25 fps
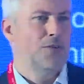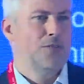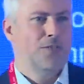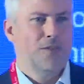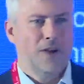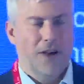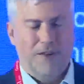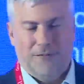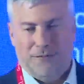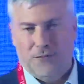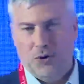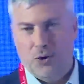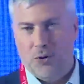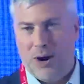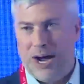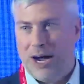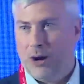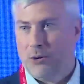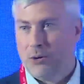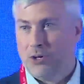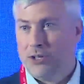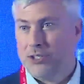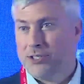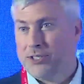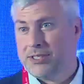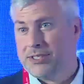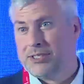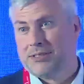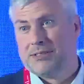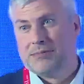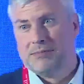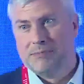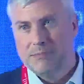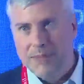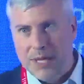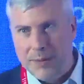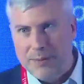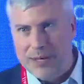a few hours,
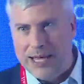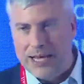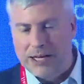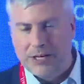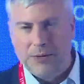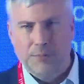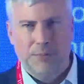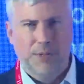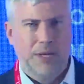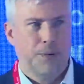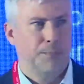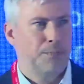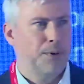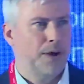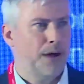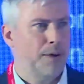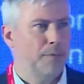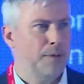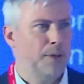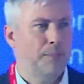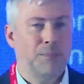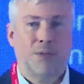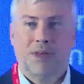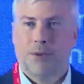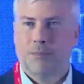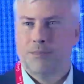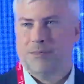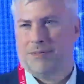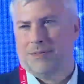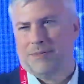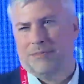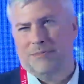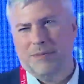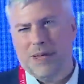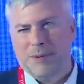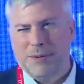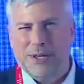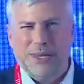maybe that could be a problem.
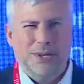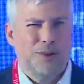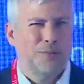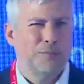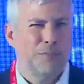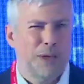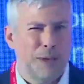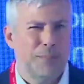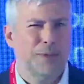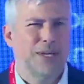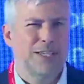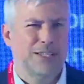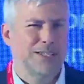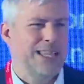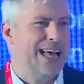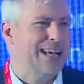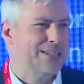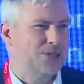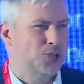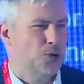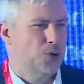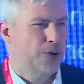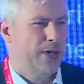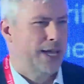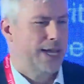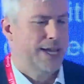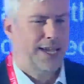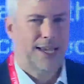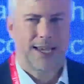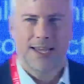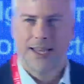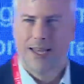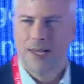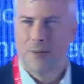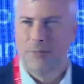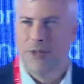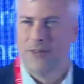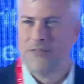Maybe that's okay.
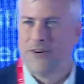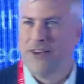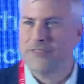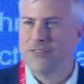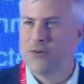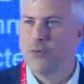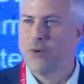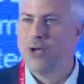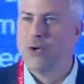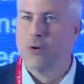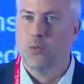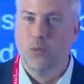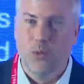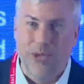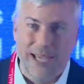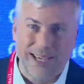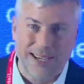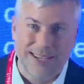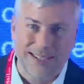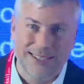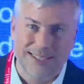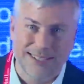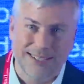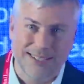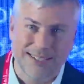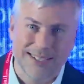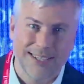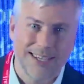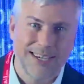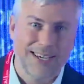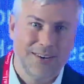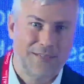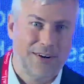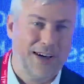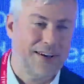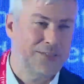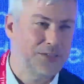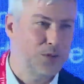But if I have to wait weeks, if
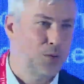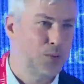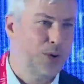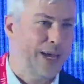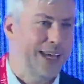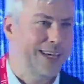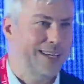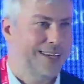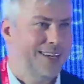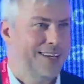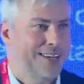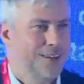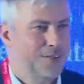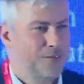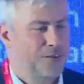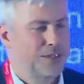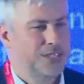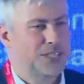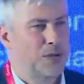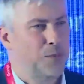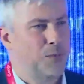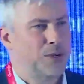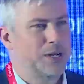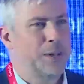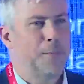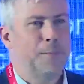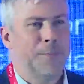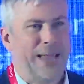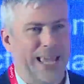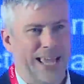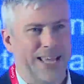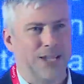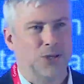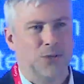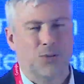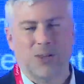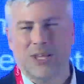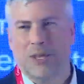I have to wait for someone to
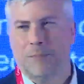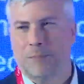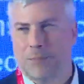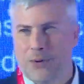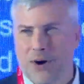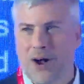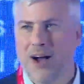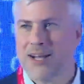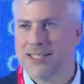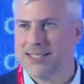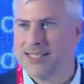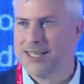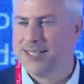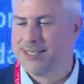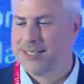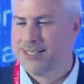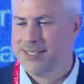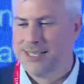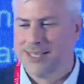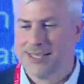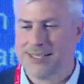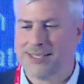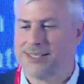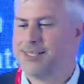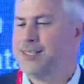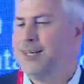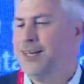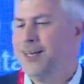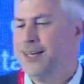manually process this,